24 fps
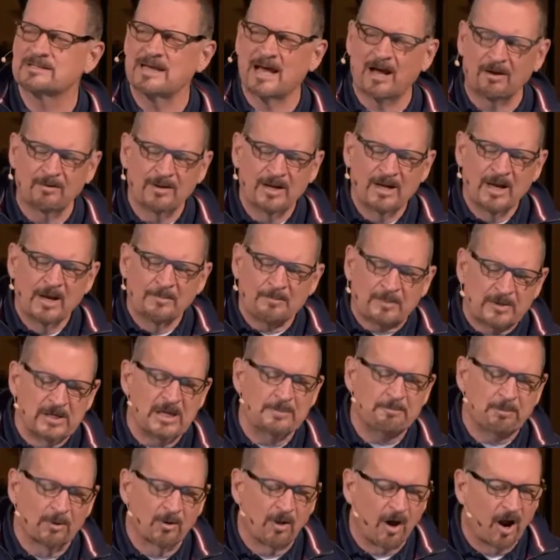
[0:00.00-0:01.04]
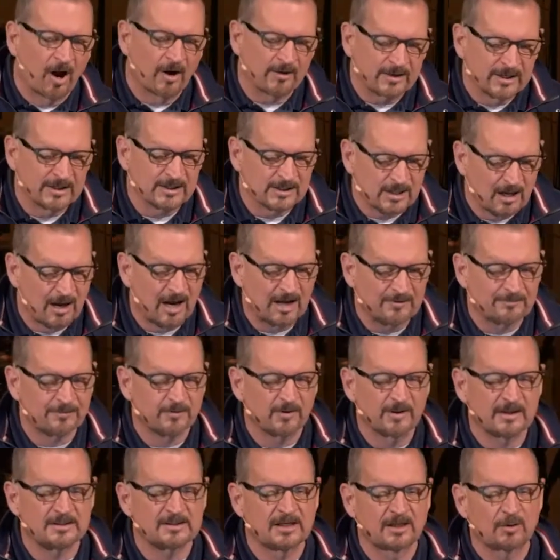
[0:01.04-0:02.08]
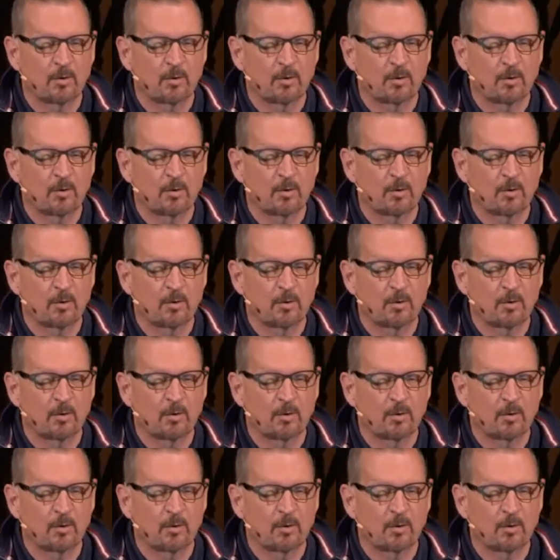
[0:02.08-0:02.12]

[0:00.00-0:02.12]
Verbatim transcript: Now, people are in conflict,